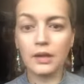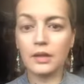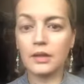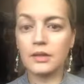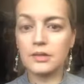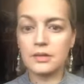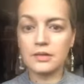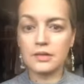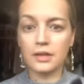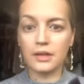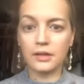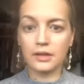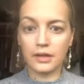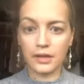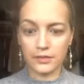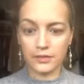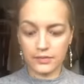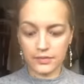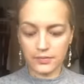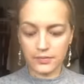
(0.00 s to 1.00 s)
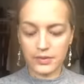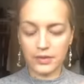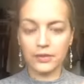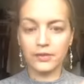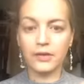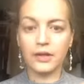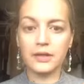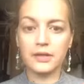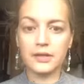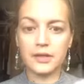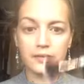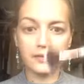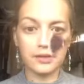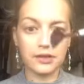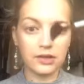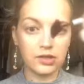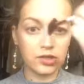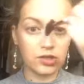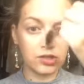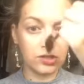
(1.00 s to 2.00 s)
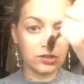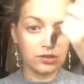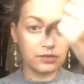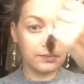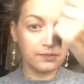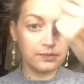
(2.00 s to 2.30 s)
So it gives a bit of a definition